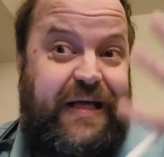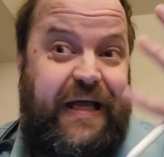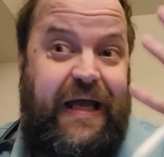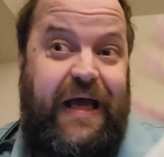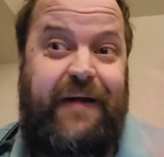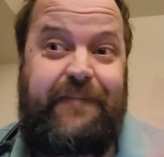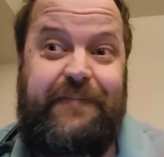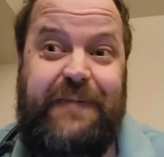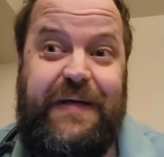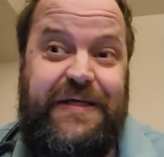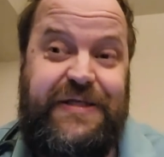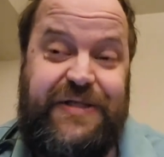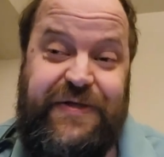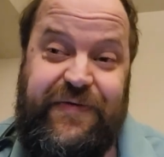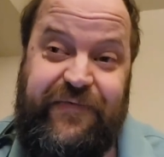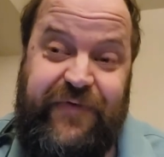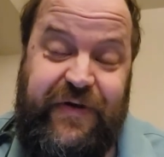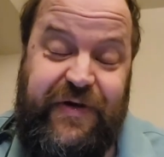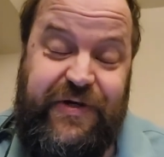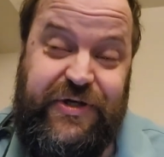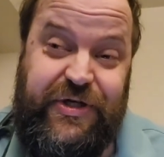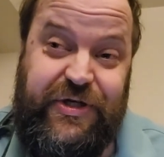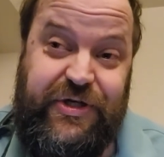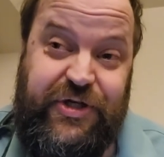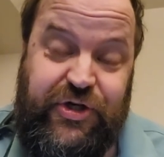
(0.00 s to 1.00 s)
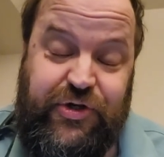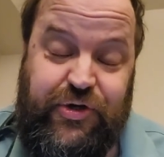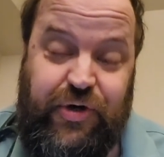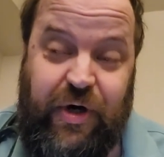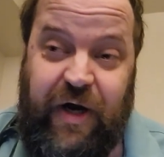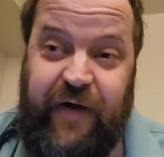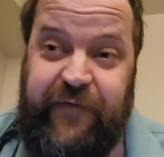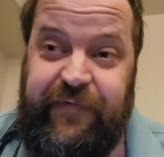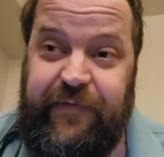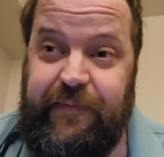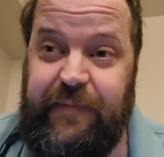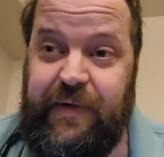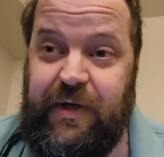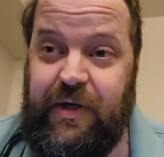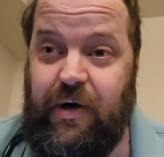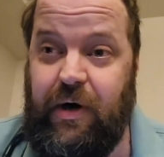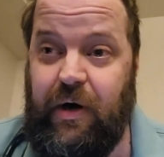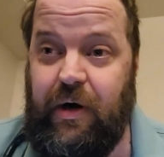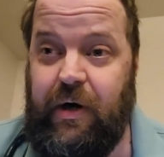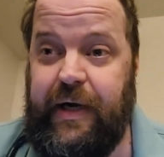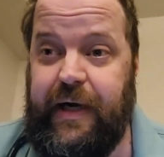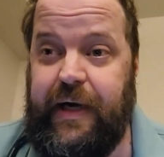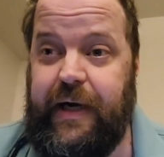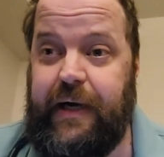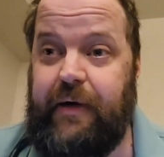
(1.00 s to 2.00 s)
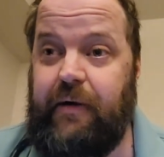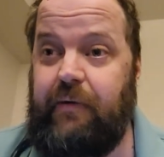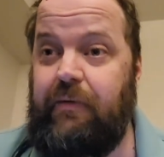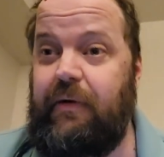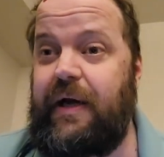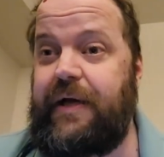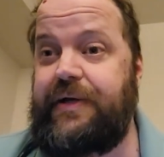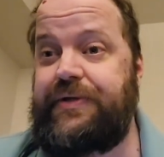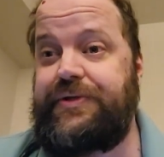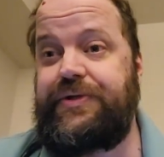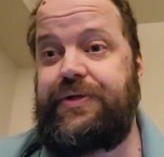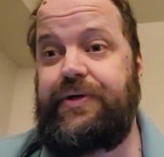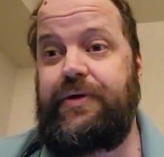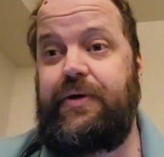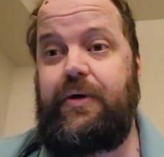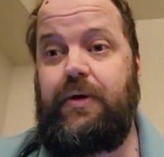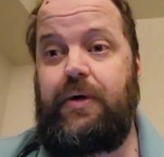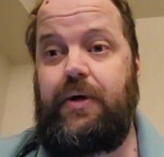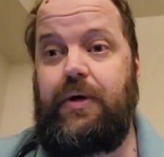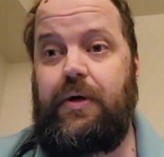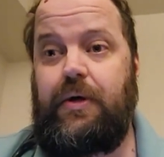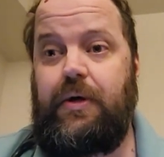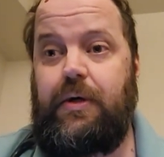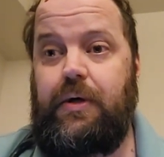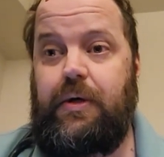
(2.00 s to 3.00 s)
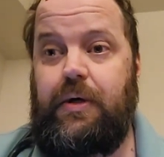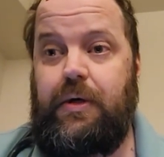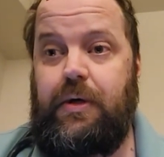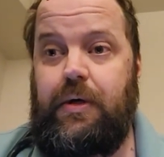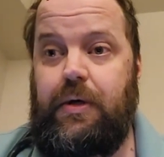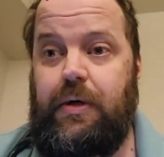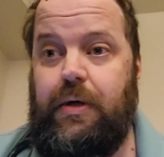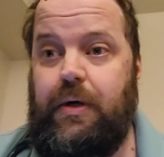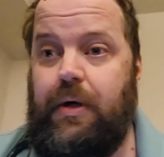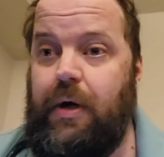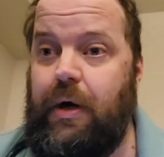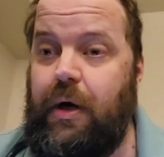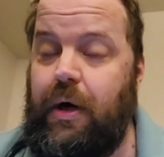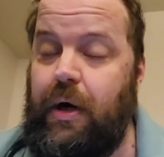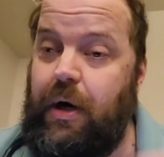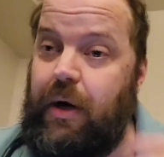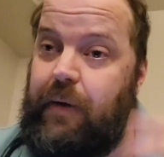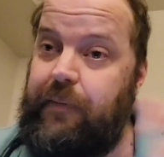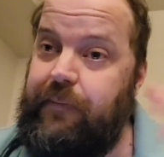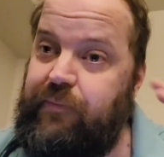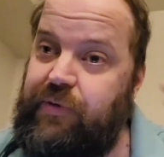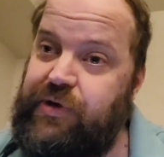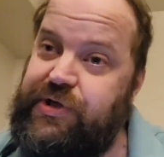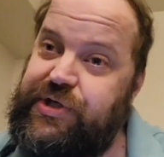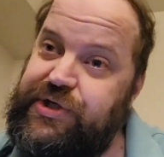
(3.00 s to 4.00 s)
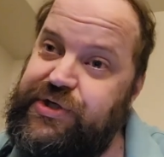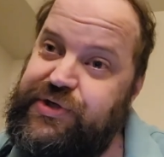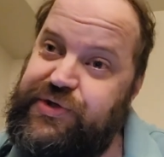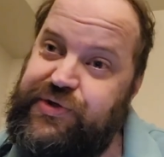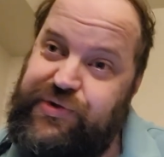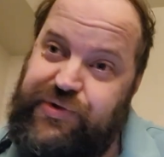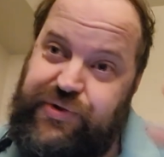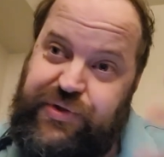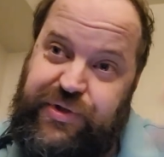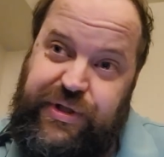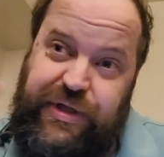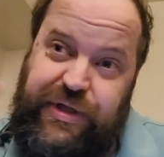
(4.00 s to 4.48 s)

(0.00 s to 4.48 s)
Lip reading: can be sufficient to drive them to cardiac arrest. Which is,